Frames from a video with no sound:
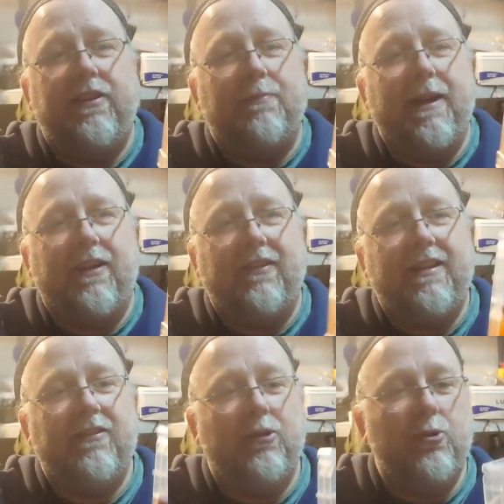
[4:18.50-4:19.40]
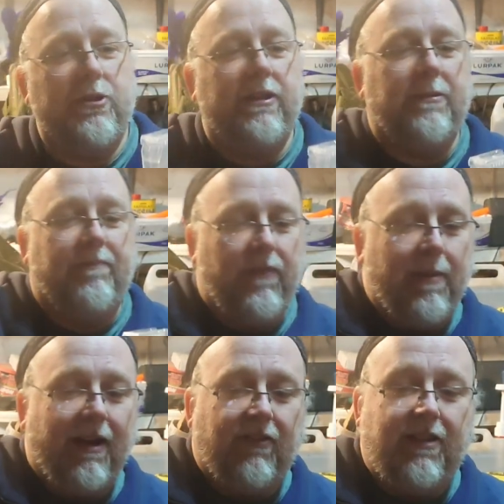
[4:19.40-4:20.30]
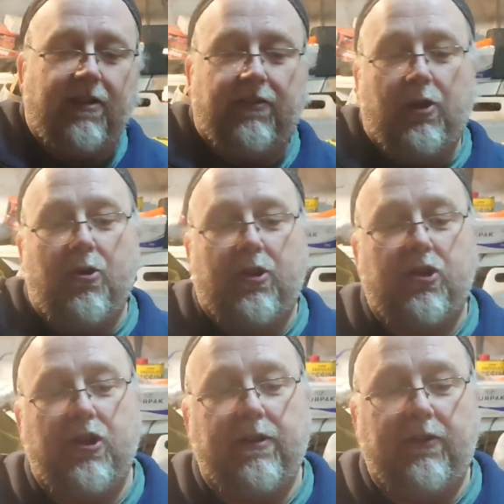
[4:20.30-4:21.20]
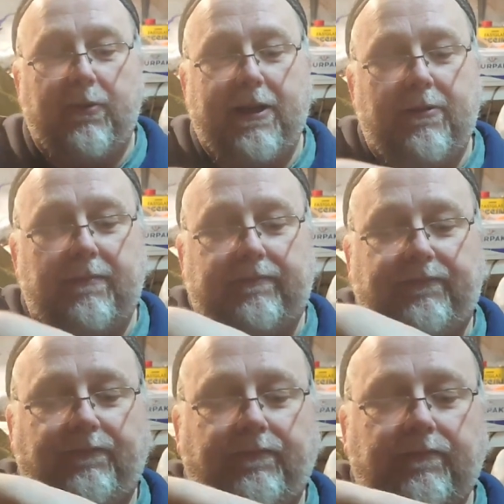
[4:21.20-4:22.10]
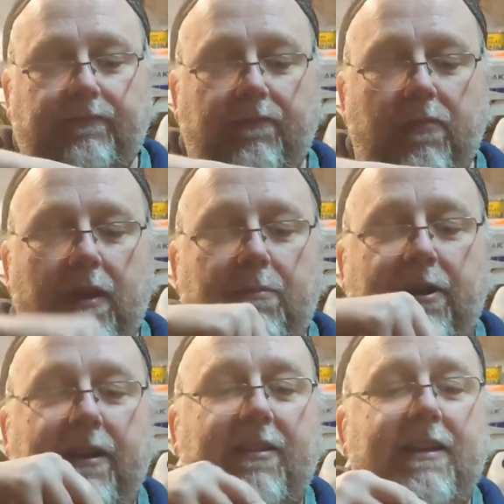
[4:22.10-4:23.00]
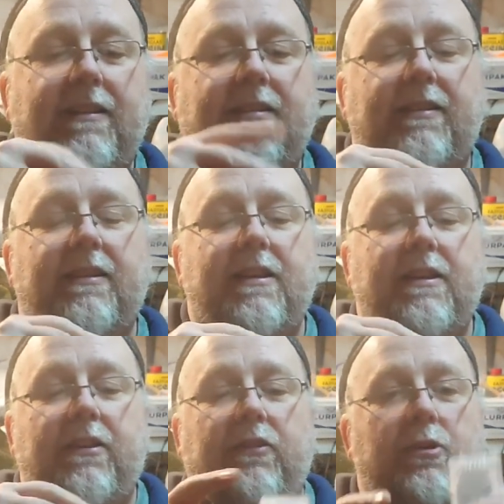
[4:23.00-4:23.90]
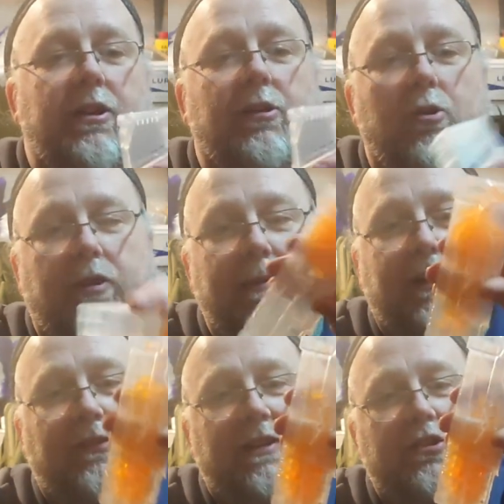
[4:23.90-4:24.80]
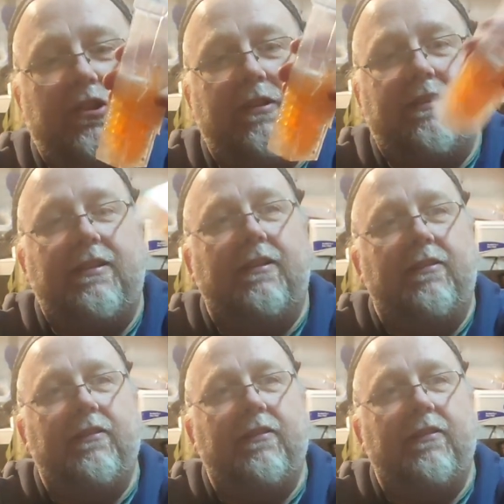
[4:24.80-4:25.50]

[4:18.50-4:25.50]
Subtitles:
of these magazines loaded, the magazine does lock shut as well, pretty tight, so you can lock the magazine shut.